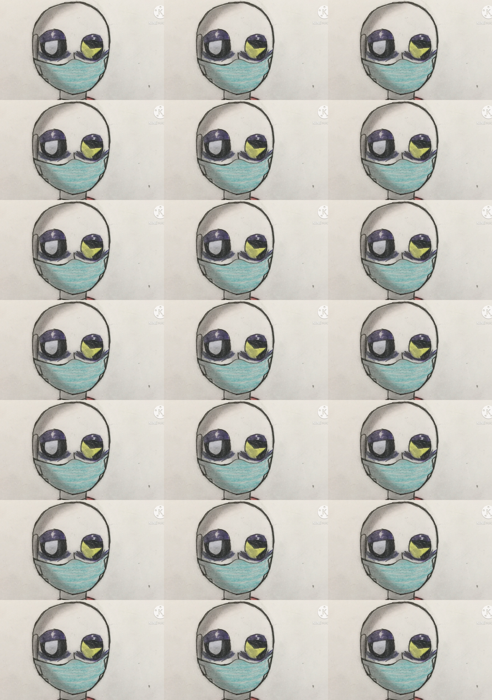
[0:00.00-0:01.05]

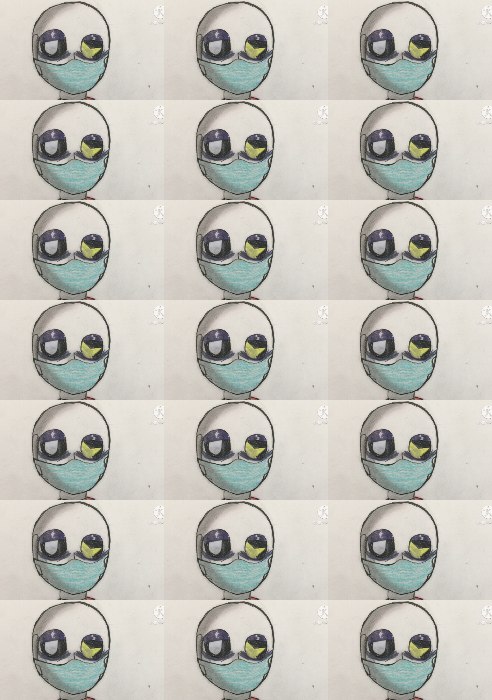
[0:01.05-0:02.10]

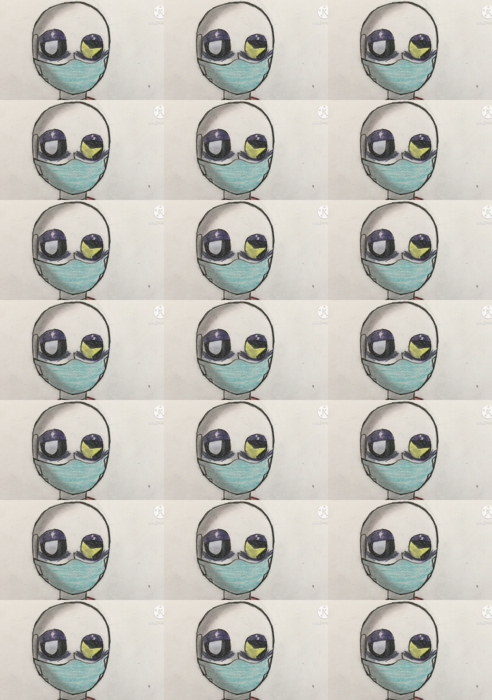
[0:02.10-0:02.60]
[no speech]